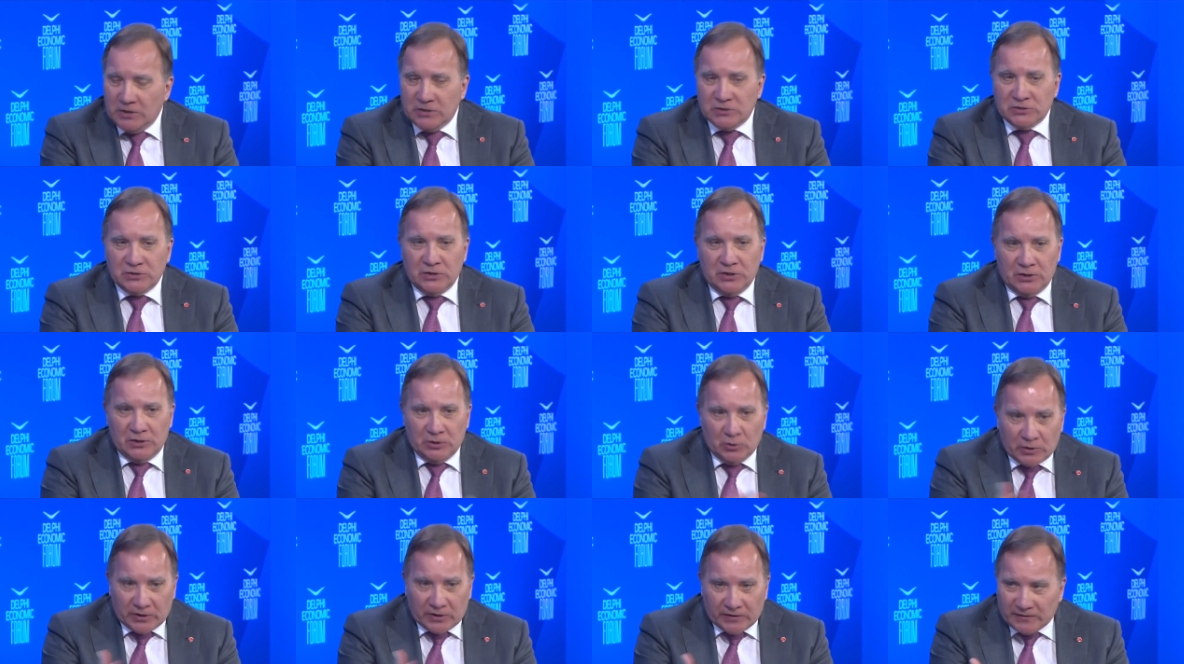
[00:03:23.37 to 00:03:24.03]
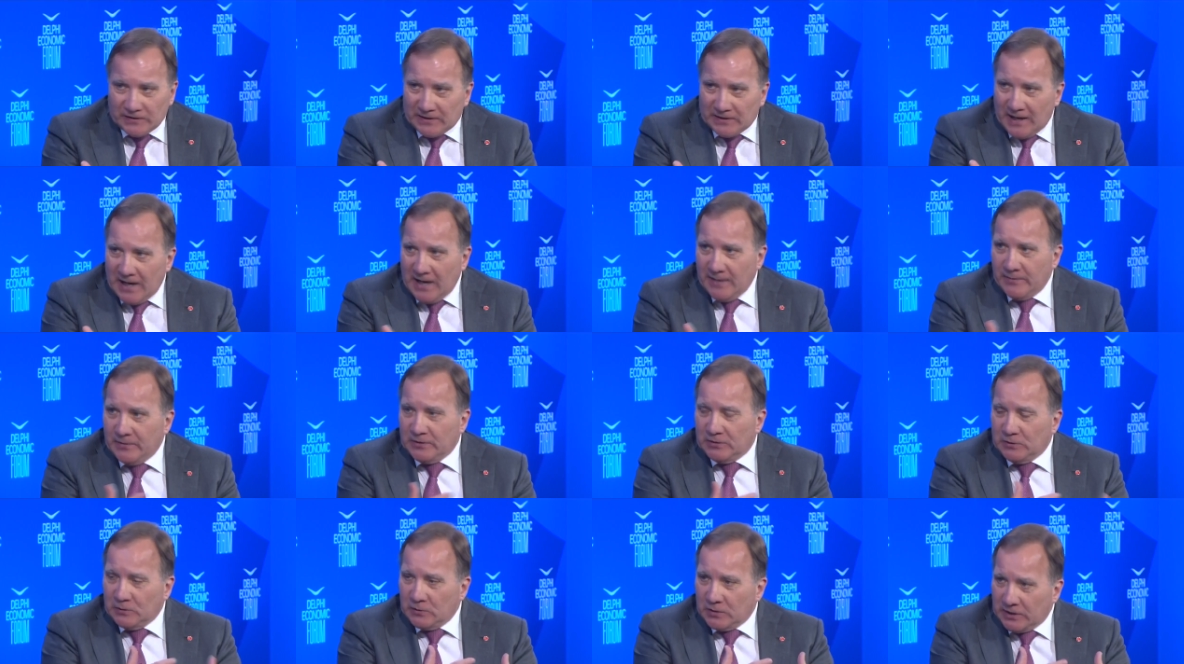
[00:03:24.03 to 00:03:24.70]
Look at the
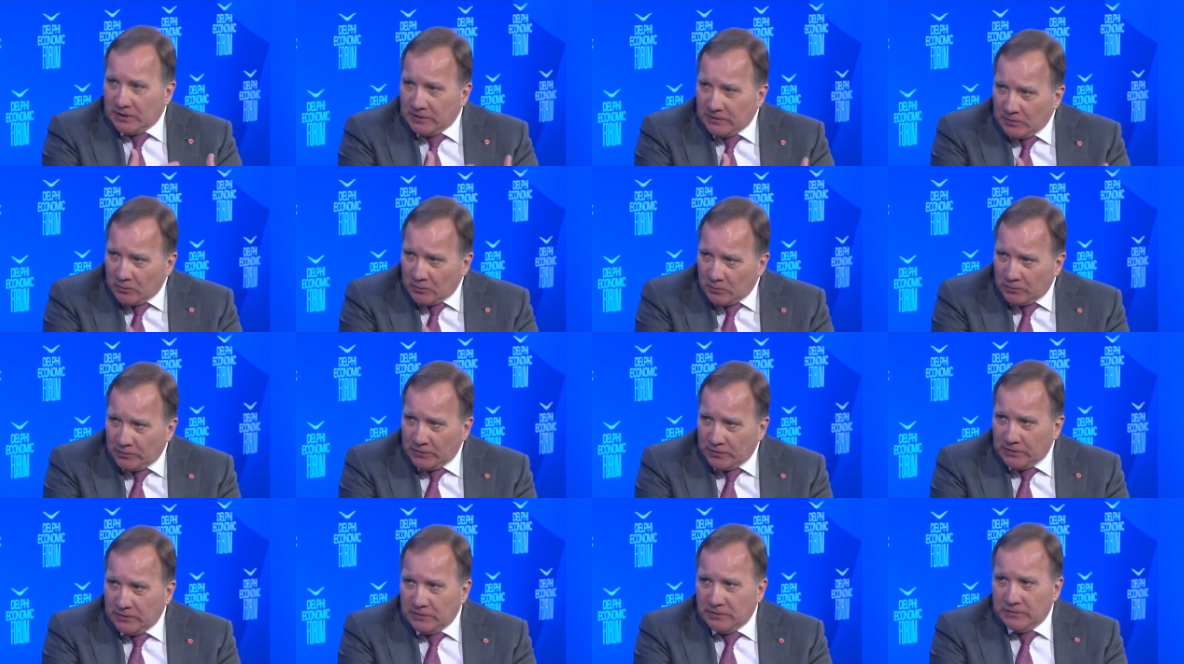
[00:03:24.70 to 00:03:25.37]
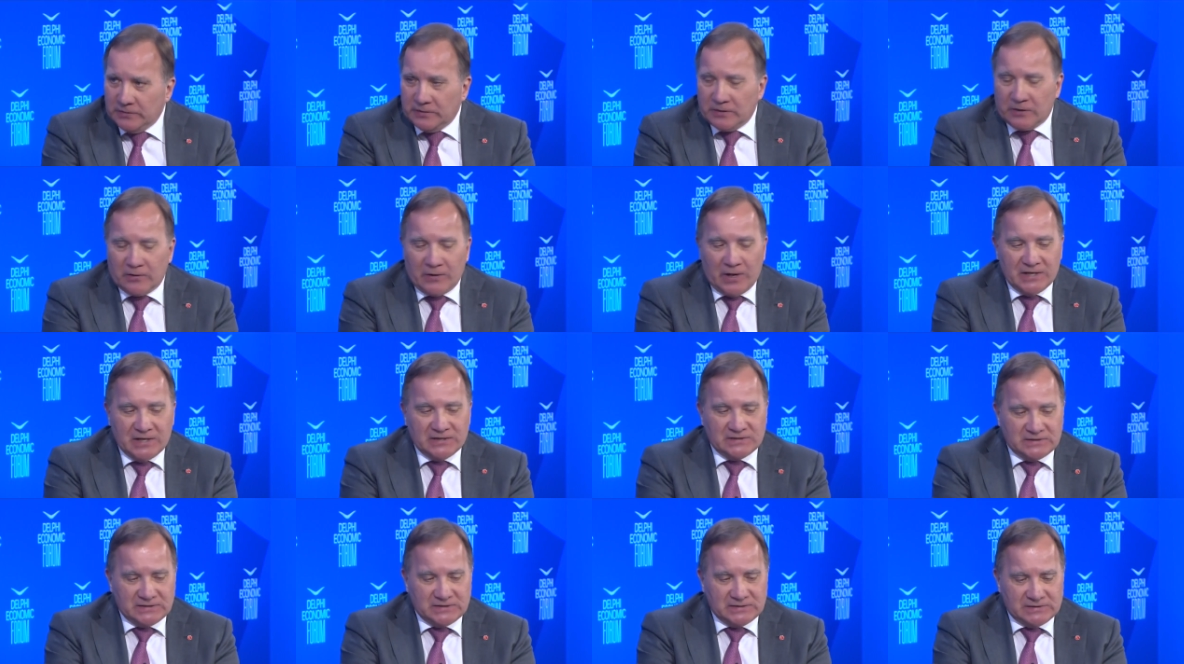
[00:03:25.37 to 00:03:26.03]
climate, look at all the
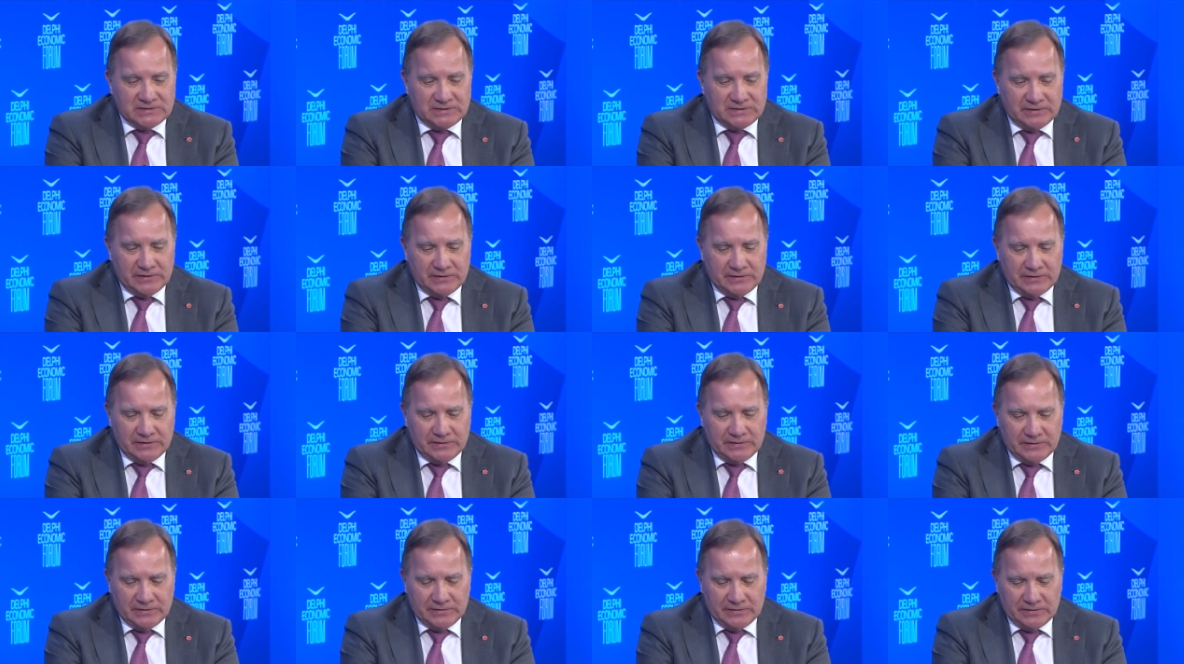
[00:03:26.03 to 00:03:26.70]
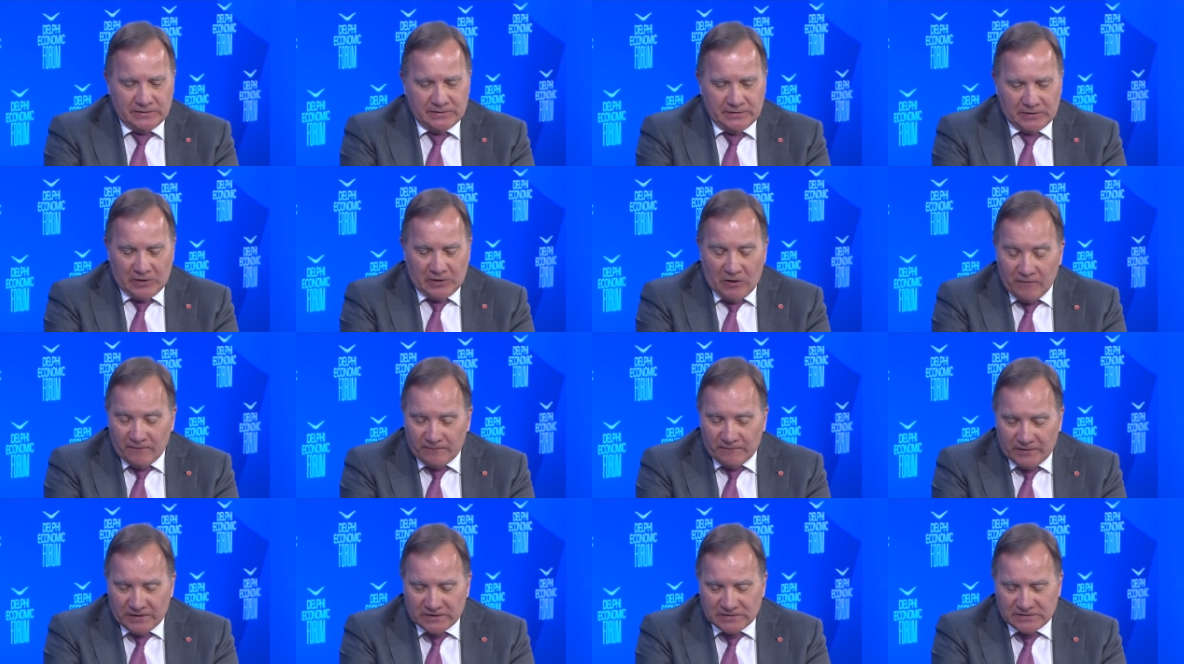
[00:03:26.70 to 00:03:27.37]
crisis,
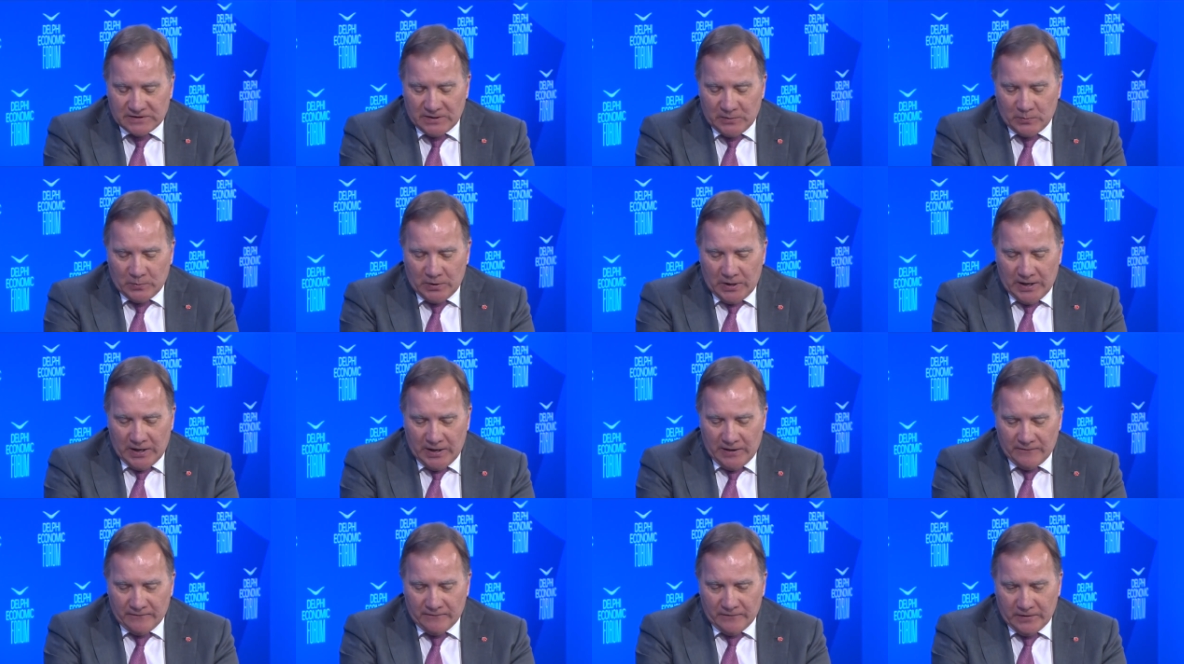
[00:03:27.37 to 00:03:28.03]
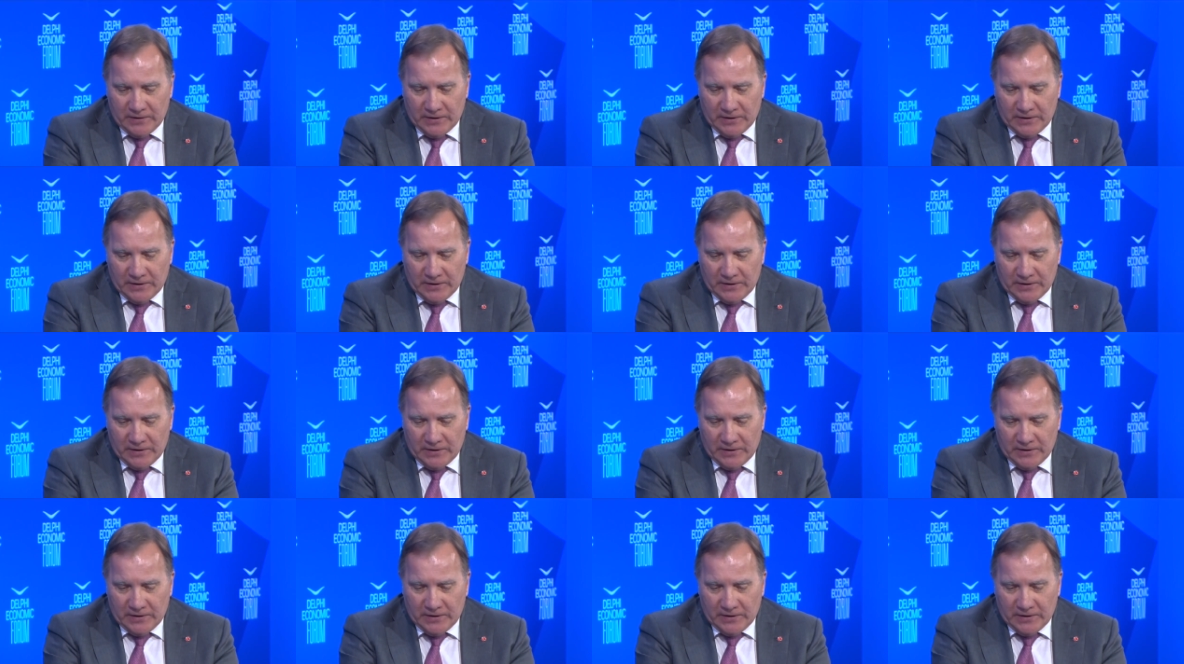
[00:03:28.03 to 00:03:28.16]
conflicts that we have,